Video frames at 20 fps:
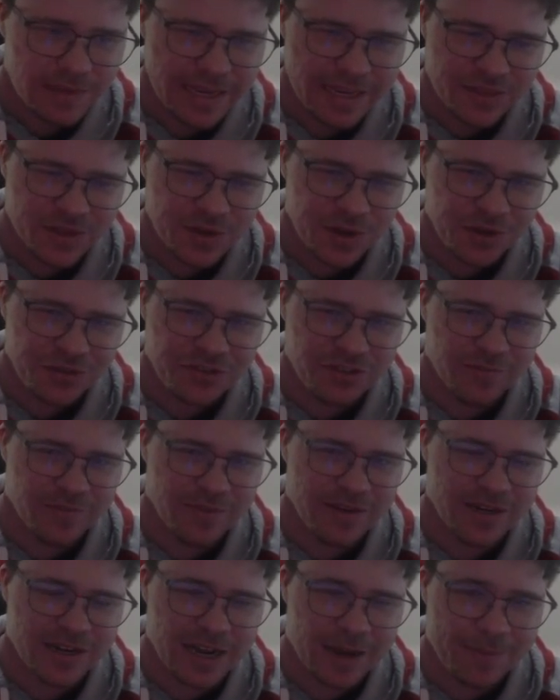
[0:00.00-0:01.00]
It's cost them
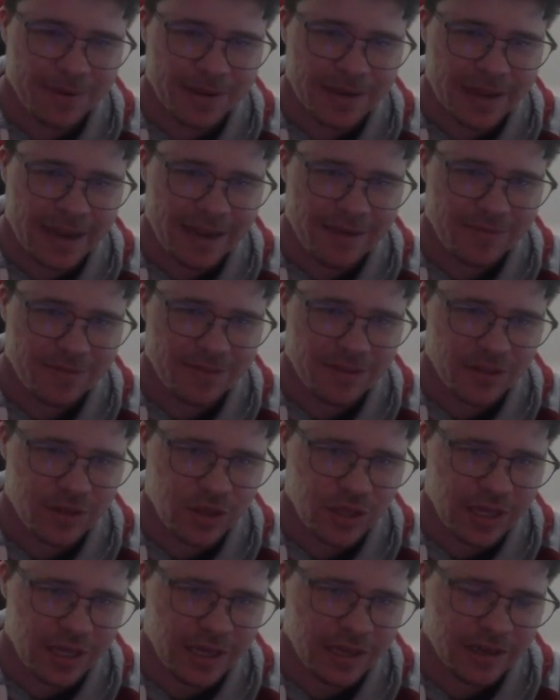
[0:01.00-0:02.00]
in a couple of games
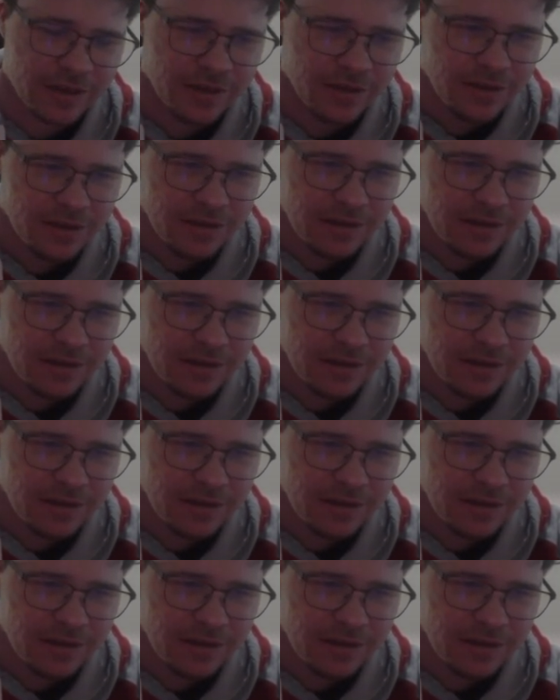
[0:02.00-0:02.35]
this year.